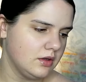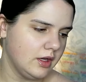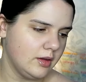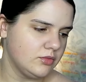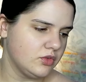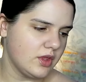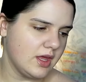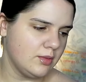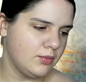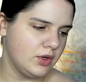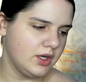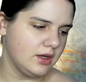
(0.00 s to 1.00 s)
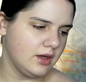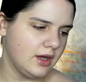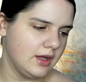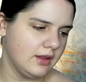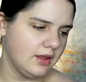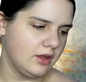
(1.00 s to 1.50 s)
I'm just kind of putting a
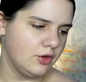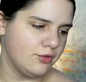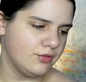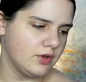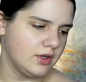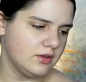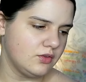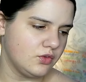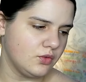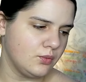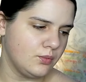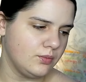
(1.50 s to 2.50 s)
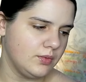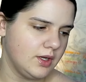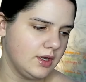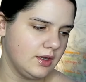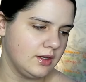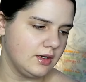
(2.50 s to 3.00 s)
highlight over it so we
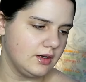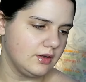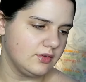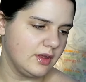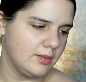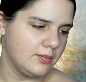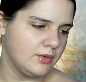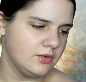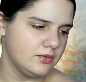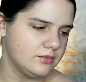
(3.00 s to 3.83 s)
can get an example.